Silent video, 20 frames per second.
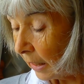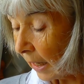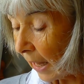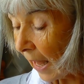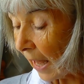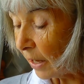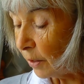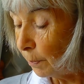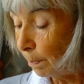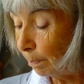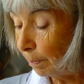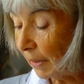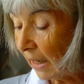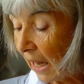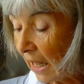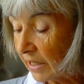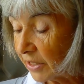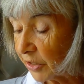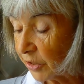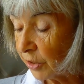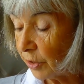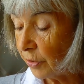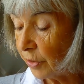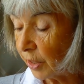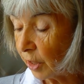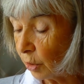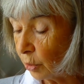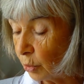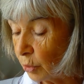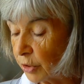"How blessed are
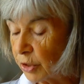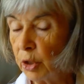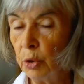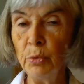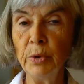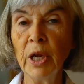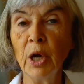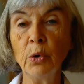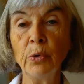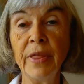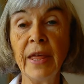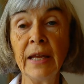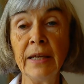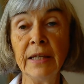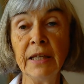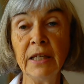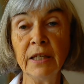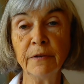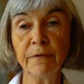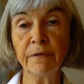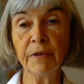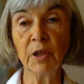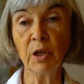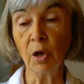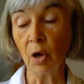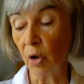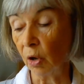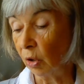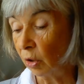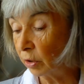those who know their need for
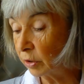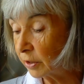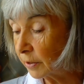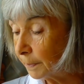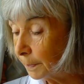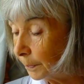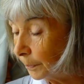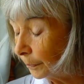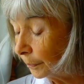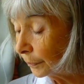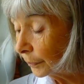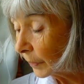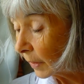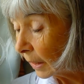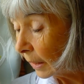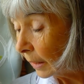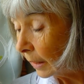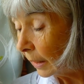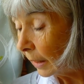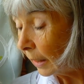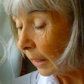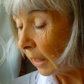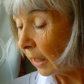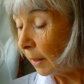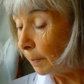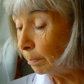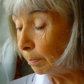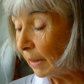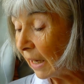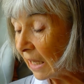God.
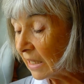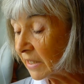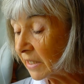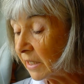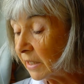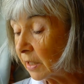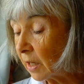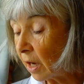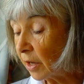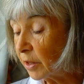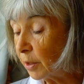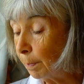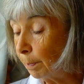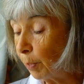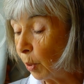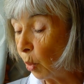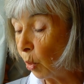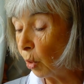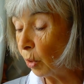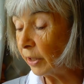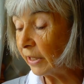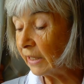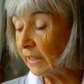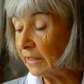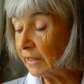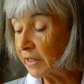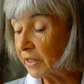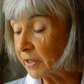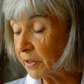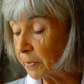Blessed are the poor
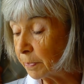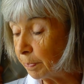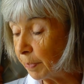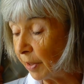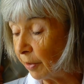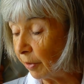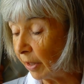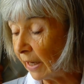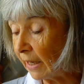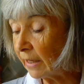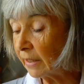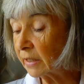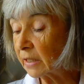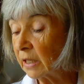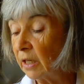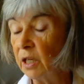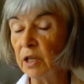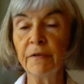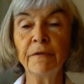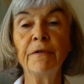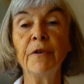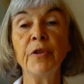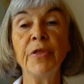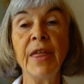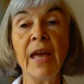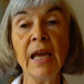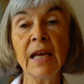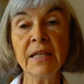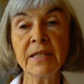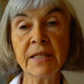in spirit, for
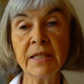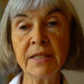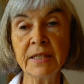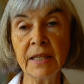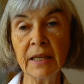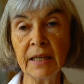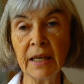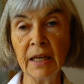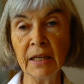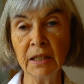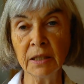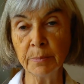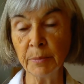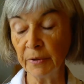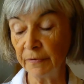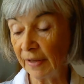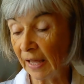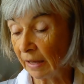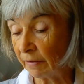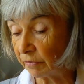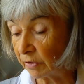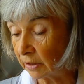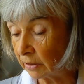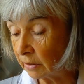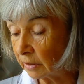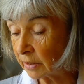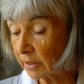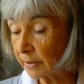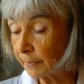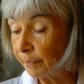theirs is the kingdom of
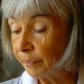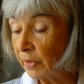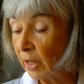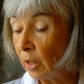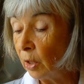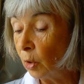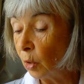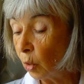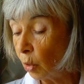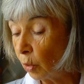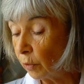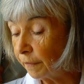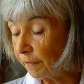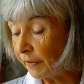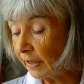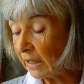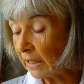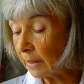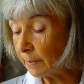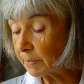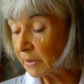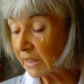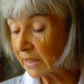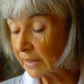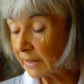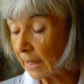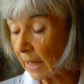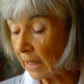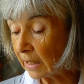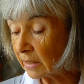heaven." Or Phillips
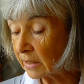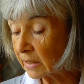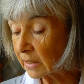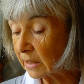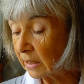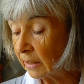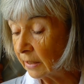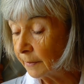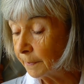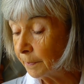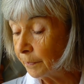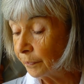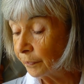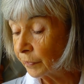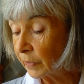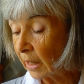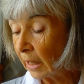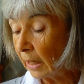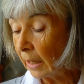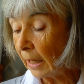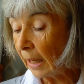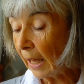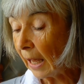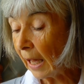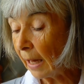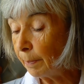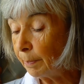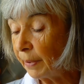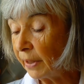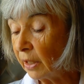says,
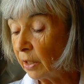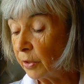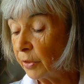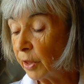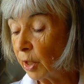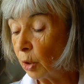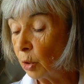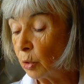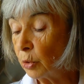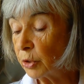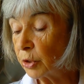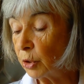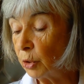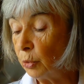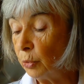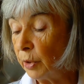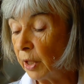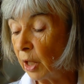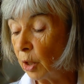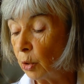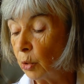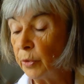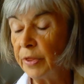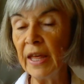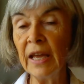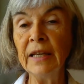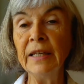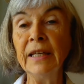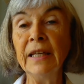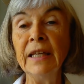"Happy are those who know
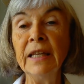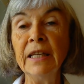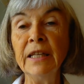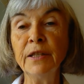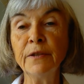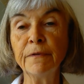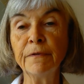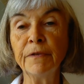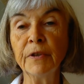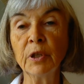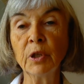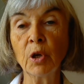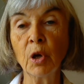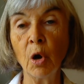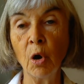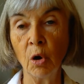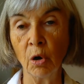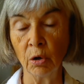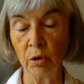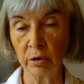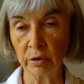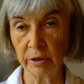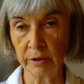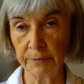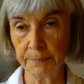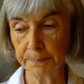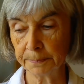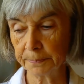their need for God."